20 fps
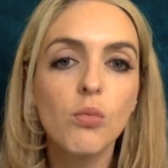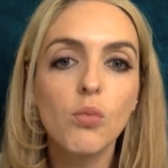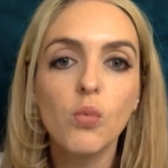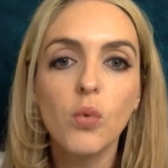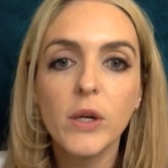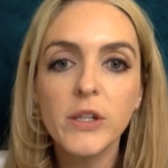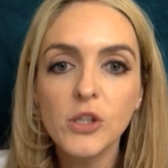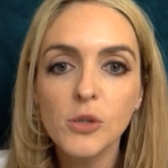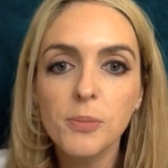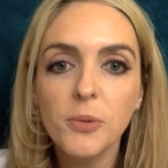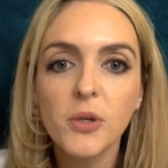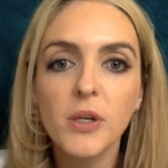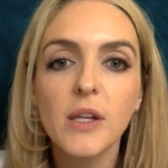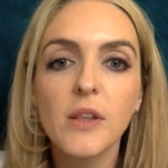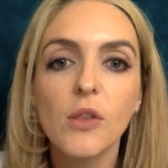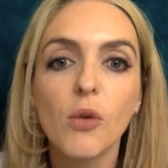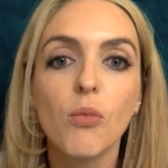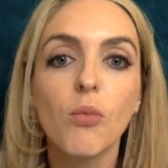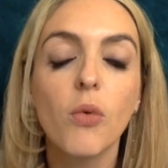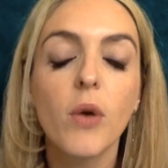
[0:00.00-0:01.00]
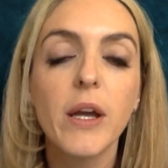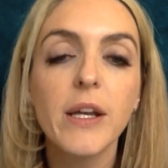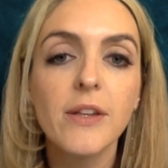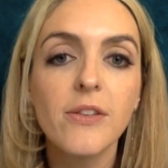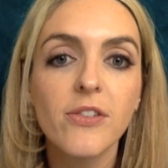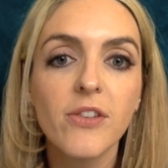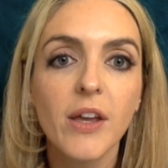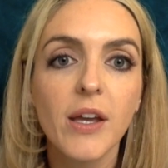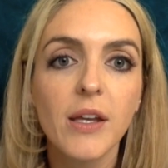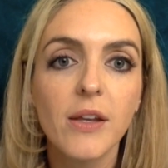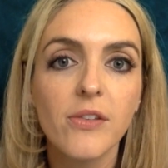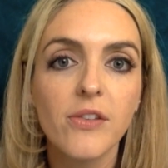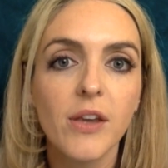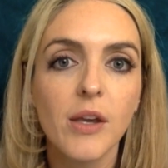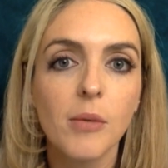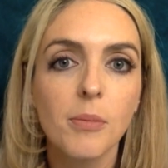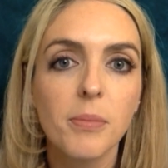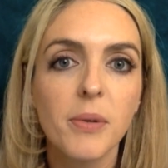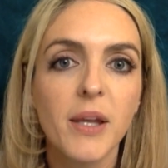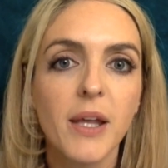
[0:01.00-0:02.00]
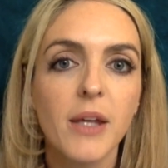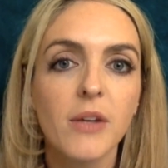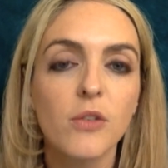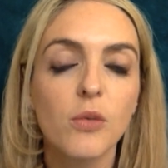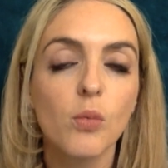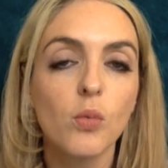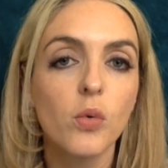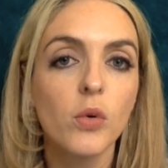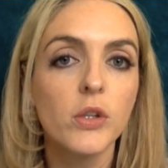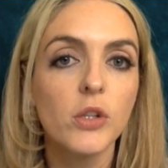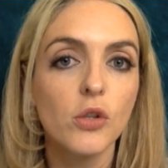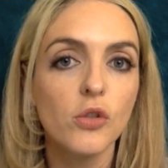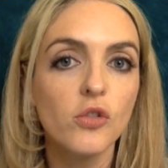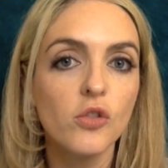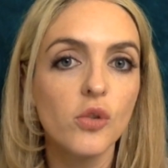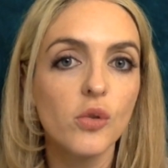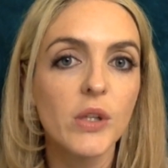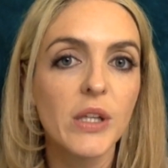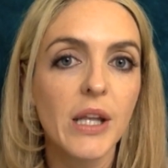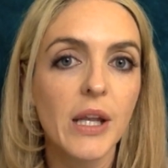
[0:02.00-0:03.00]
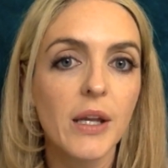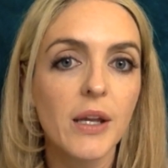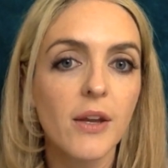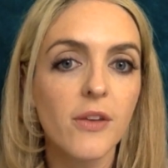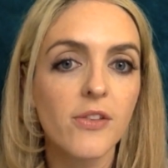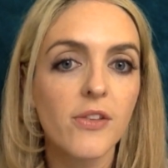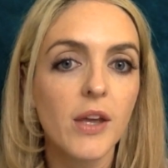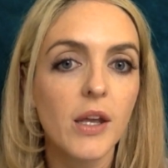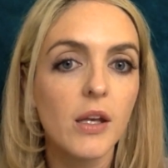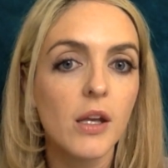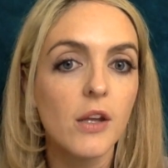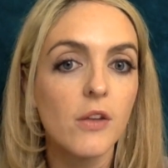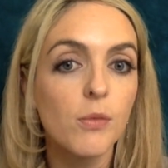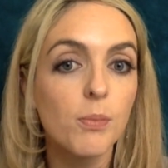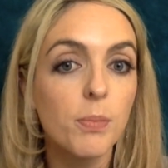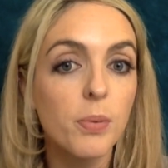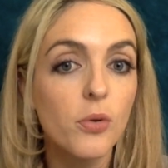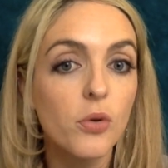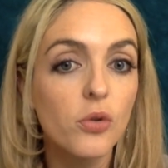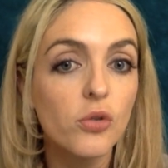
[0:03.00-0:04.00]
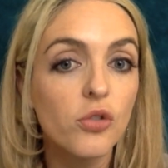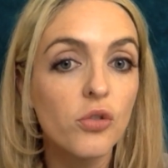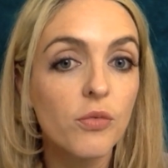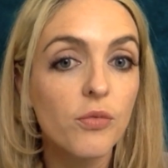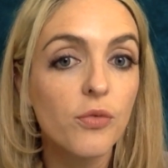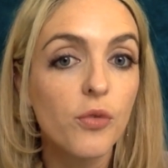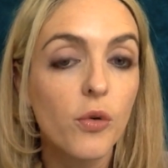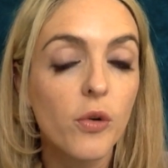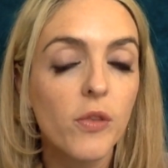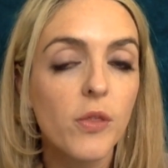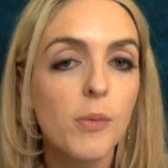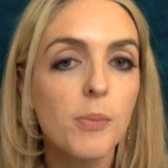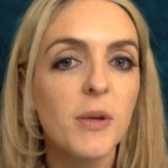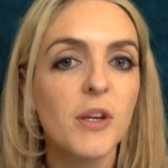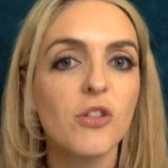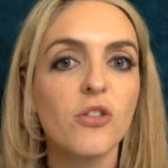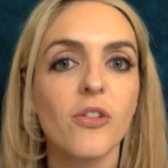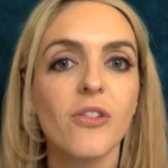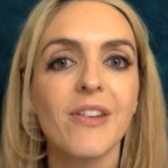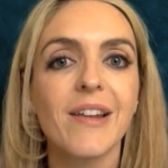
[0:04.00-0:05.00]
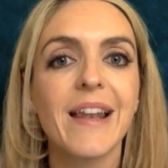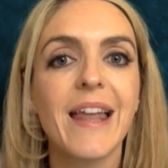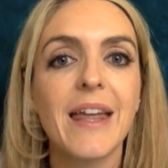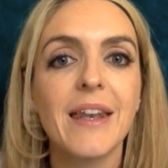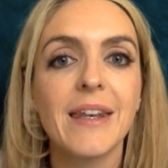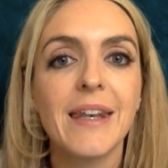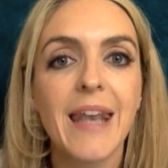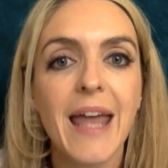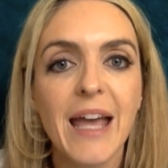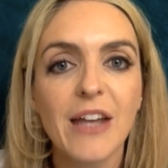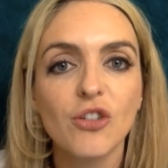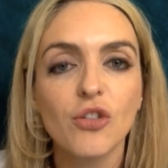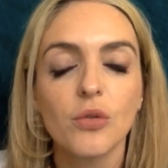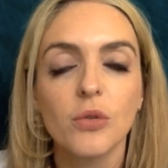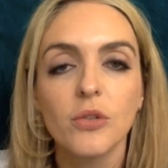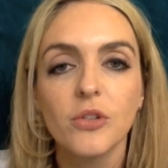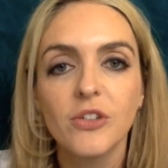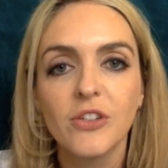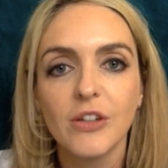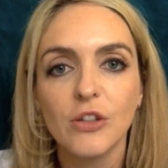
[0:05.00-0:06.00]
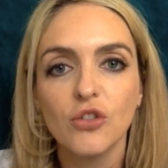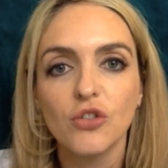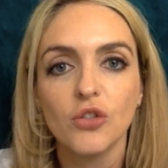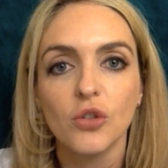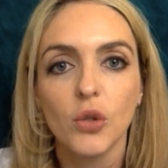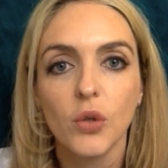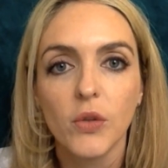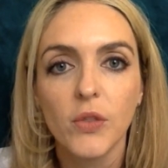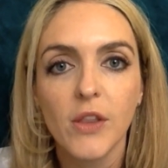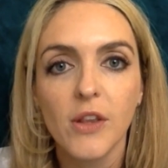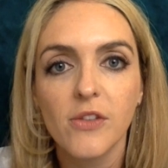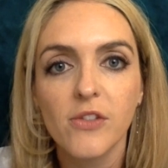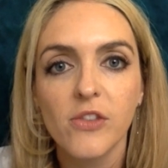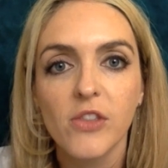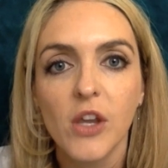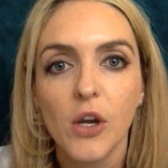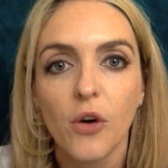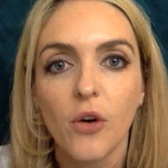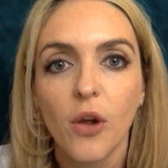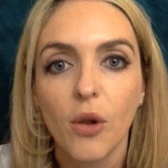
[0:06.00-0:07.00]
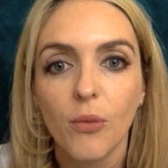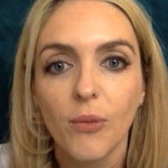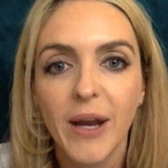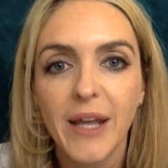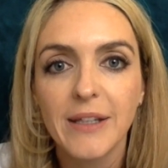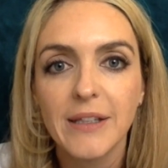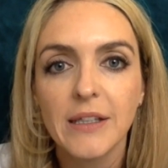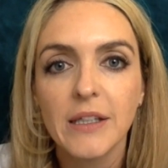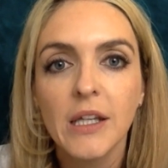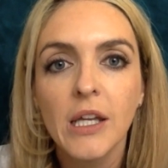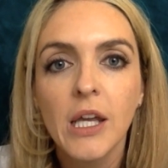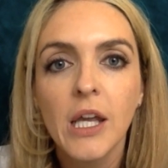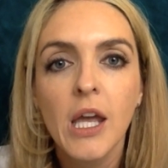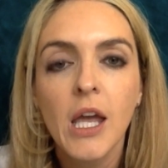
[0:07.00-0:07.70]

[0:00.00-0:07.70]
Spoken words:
when you put in the right size implant, what you're doing, like I said, is pushing forward the patient's natural tissue that's there already.